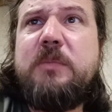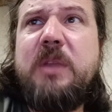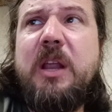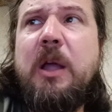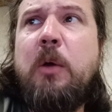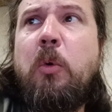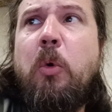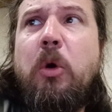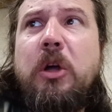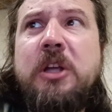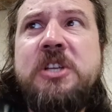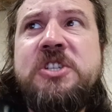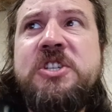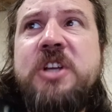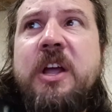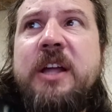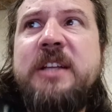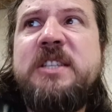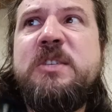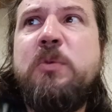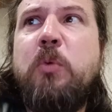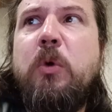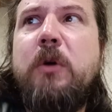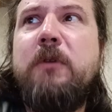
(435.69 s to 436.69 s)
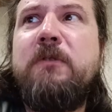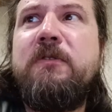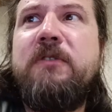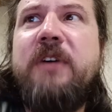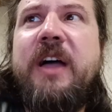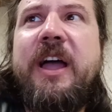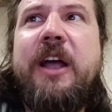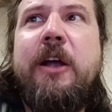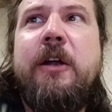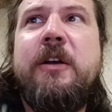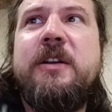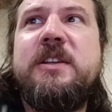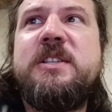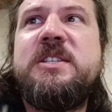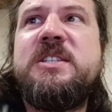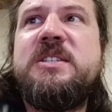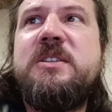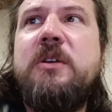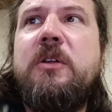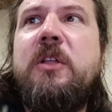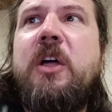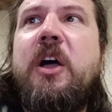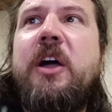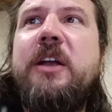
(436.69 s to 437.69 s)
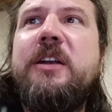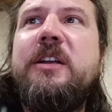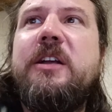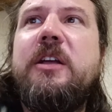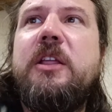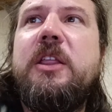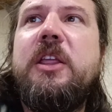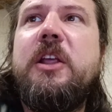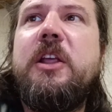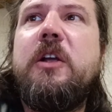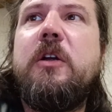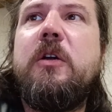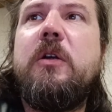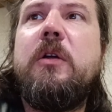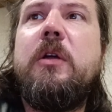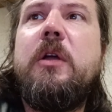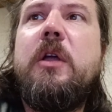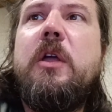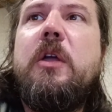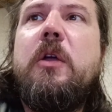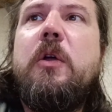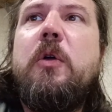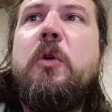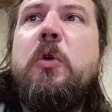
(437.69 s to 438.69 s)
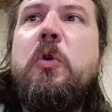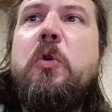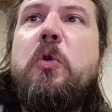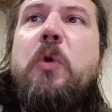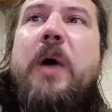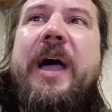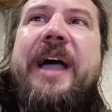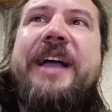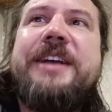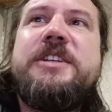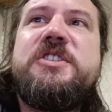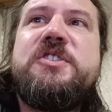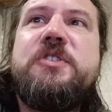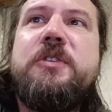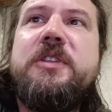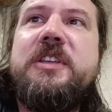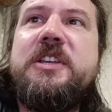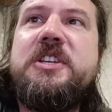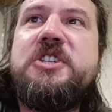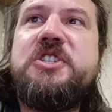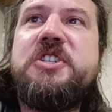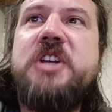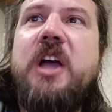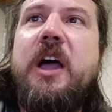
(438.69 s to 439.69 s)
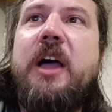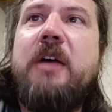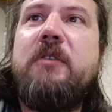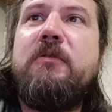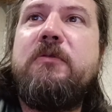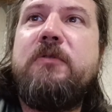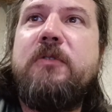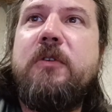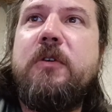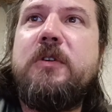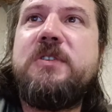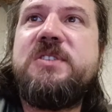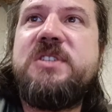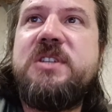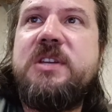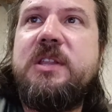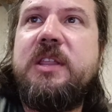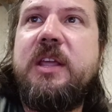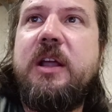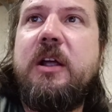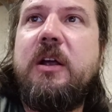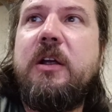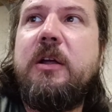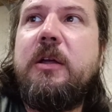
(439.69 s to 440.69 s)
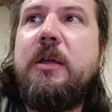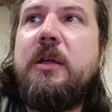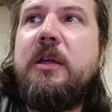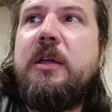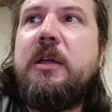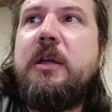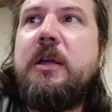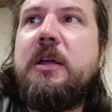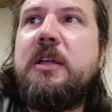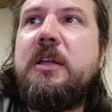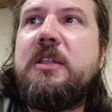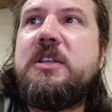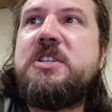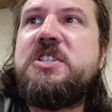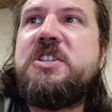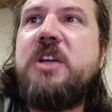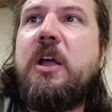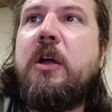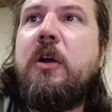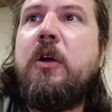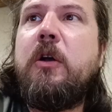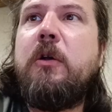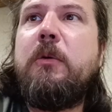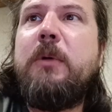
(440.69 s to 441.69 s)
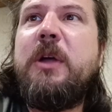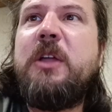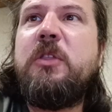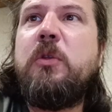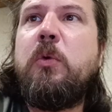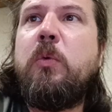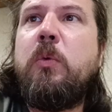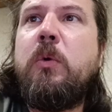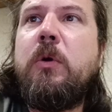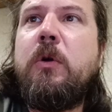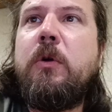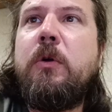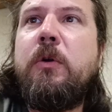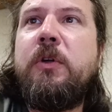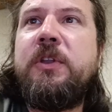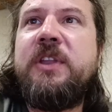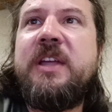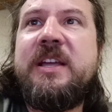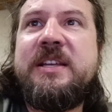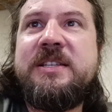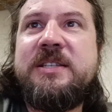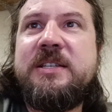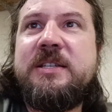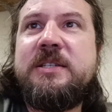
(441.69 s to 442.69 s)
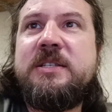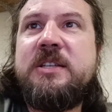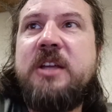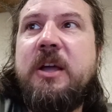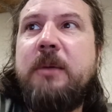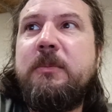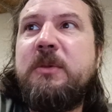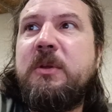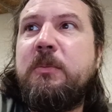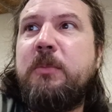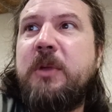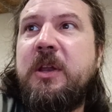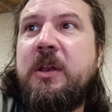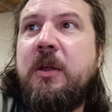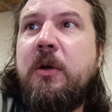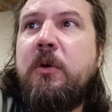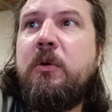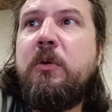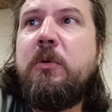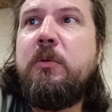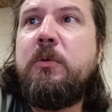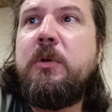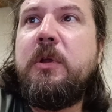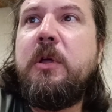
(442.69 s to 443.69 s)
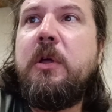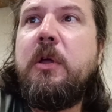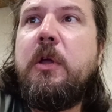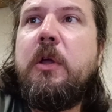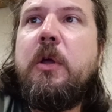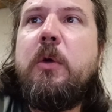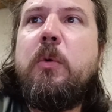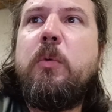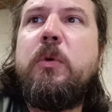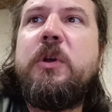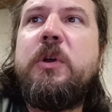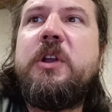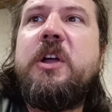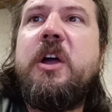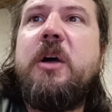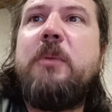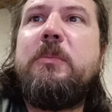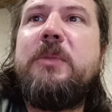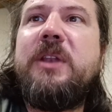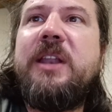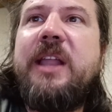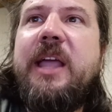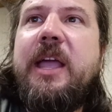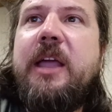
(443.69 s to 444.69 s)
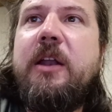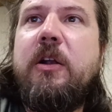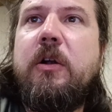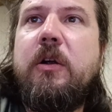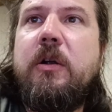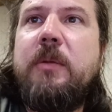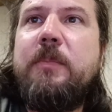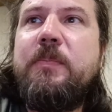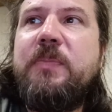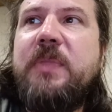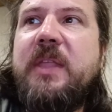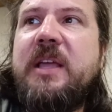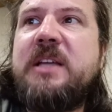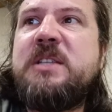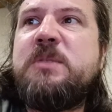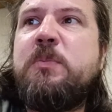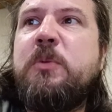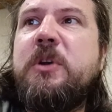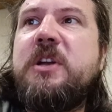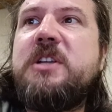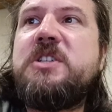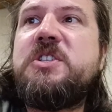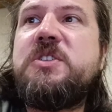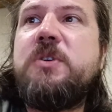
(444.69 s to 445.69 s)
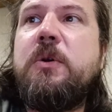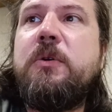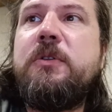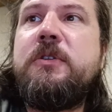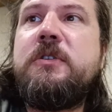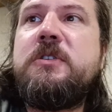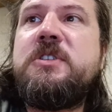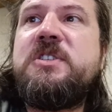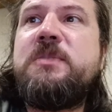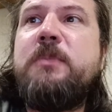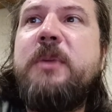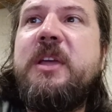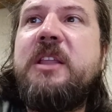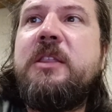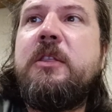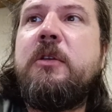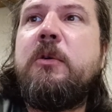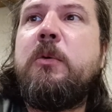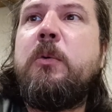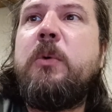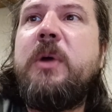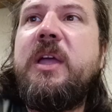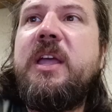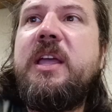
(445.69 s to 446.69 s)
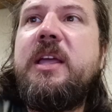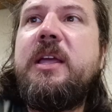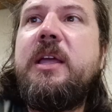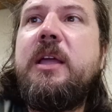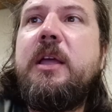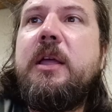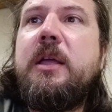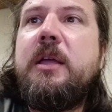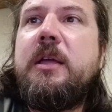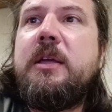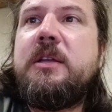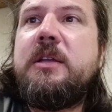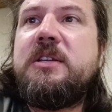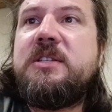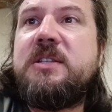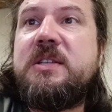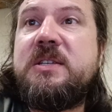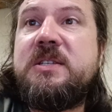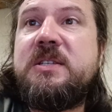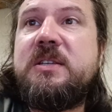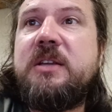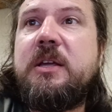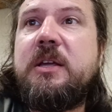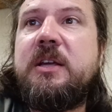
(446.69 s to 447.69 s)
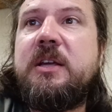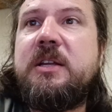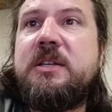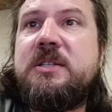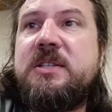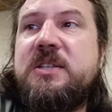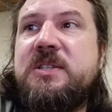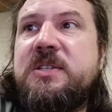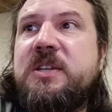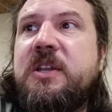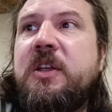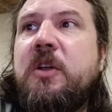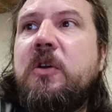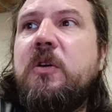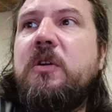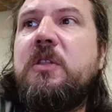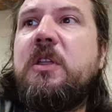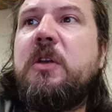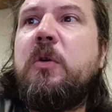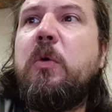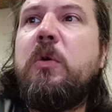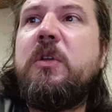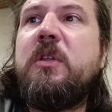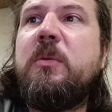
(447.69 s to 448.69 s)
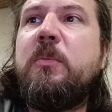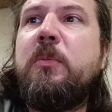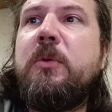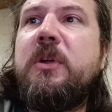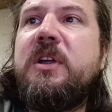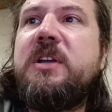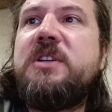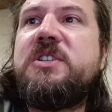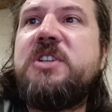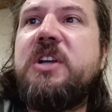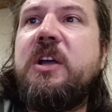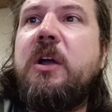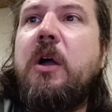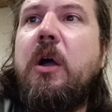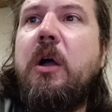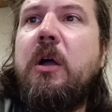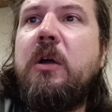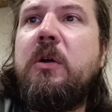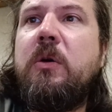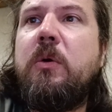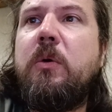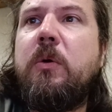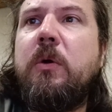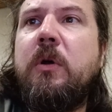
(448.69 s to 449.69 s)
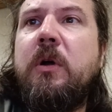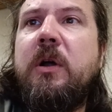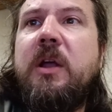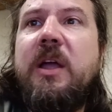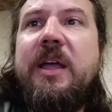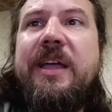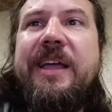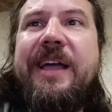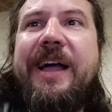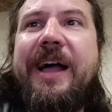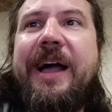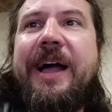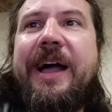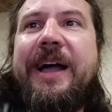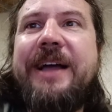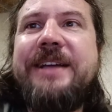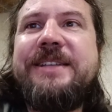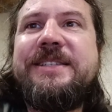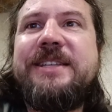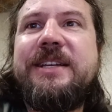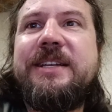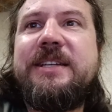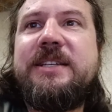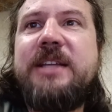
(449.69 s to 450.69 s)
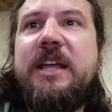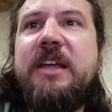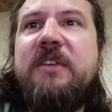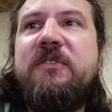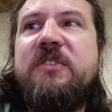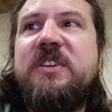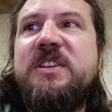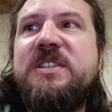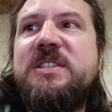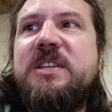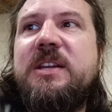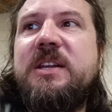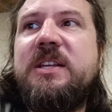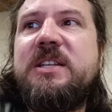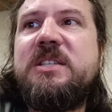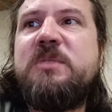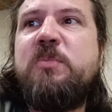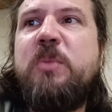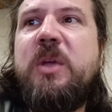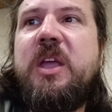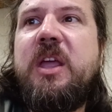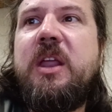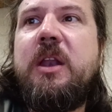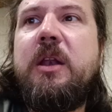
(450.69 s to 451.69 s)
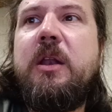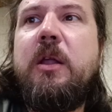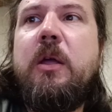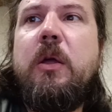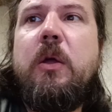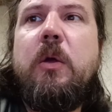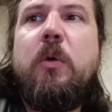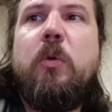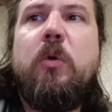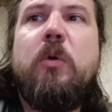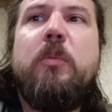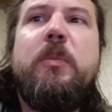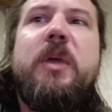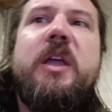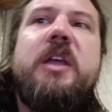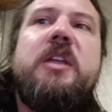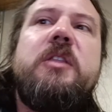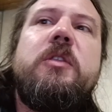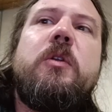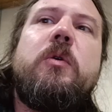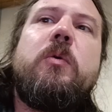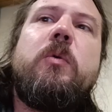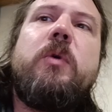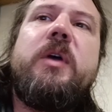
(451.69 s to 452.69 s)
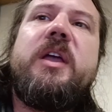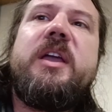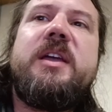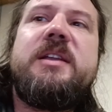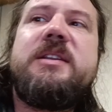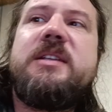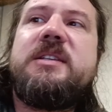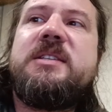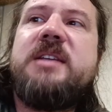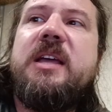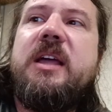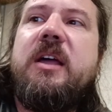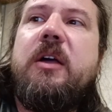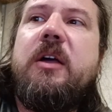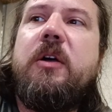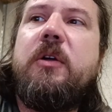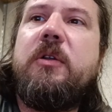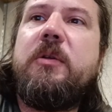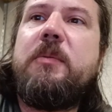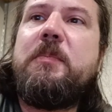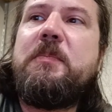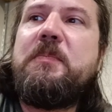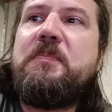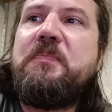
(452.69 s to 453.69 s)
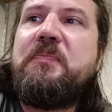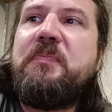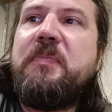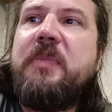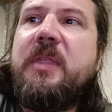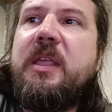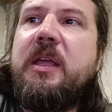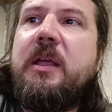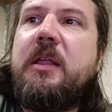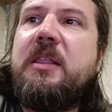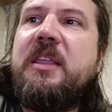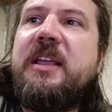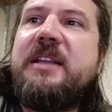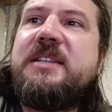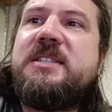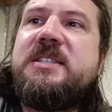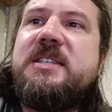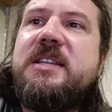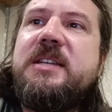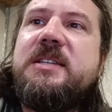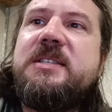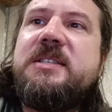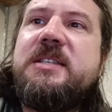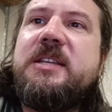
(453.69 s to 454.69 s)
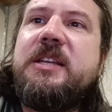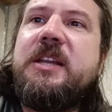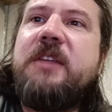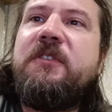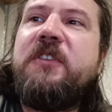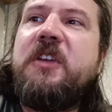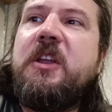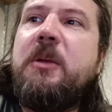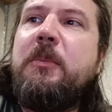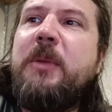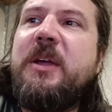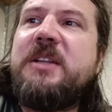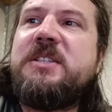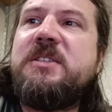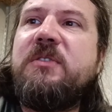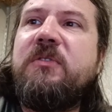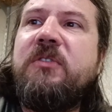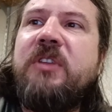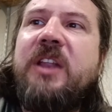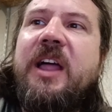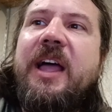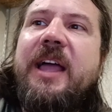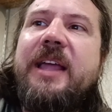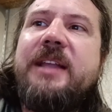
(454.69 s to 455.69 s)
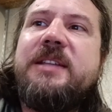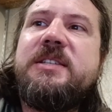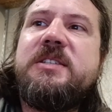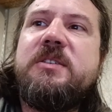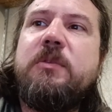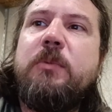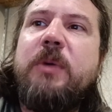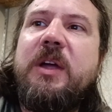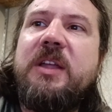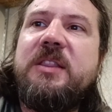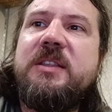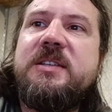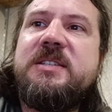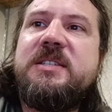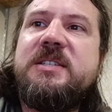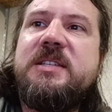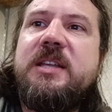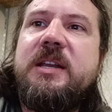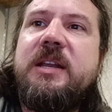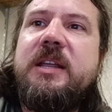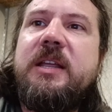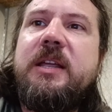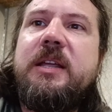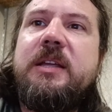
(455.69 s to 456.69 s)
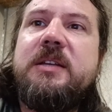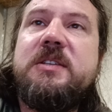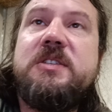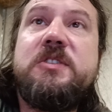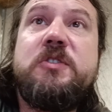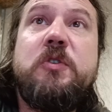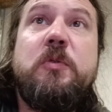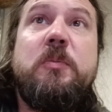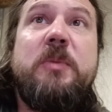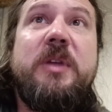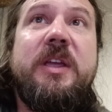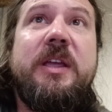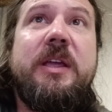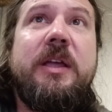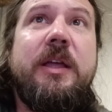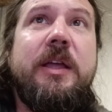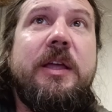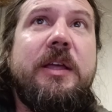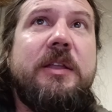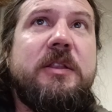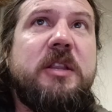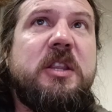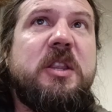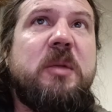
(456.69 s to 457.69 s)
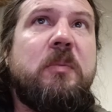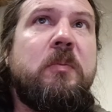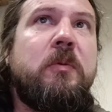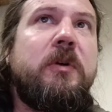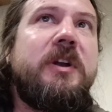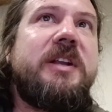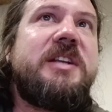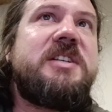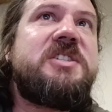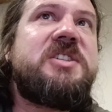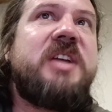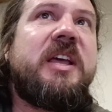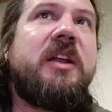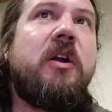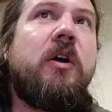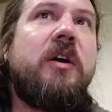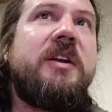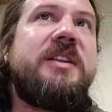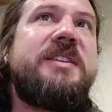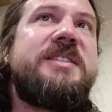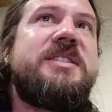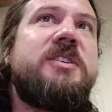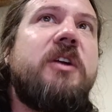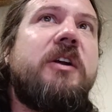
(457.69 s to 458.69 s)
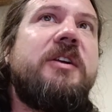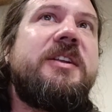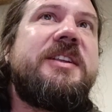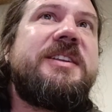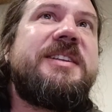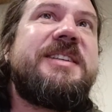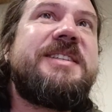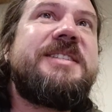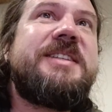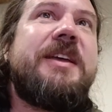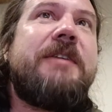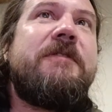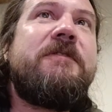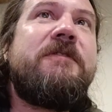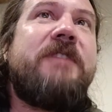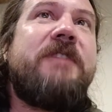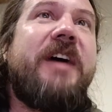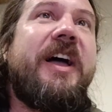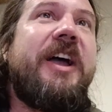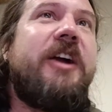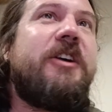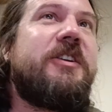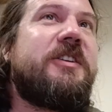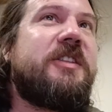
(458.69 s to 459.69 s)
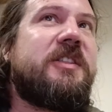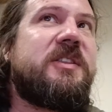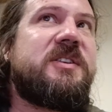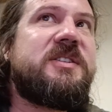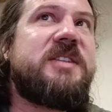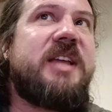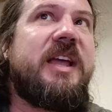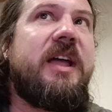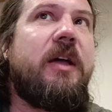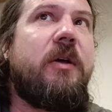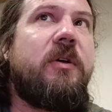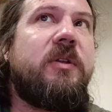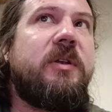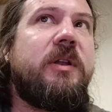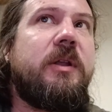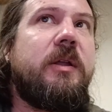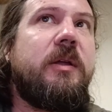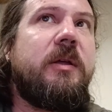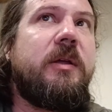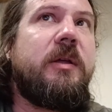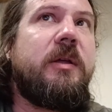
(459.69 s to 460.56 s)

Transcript: And while shots were fired, it's still unclear who actually shot first there. Now, the shot heard around the world, as it's come to be known, would come later. As British soldiers made their way to secure the Northern Bridge in Concord, Isaac Davis and his men were making their way into town. And they'd seen significant amounts of lights around the city, assuming the British had already started to set fire to the town.